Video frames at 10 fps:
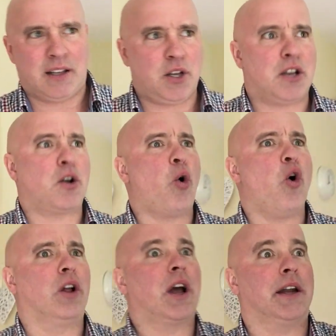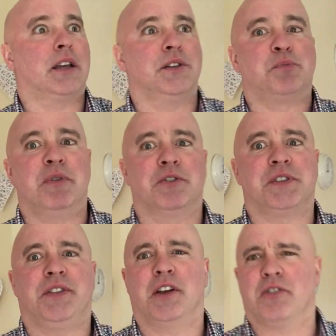You could go all kind of
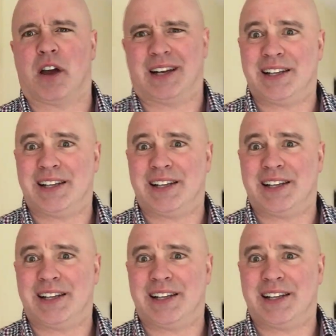conspiracy theory on,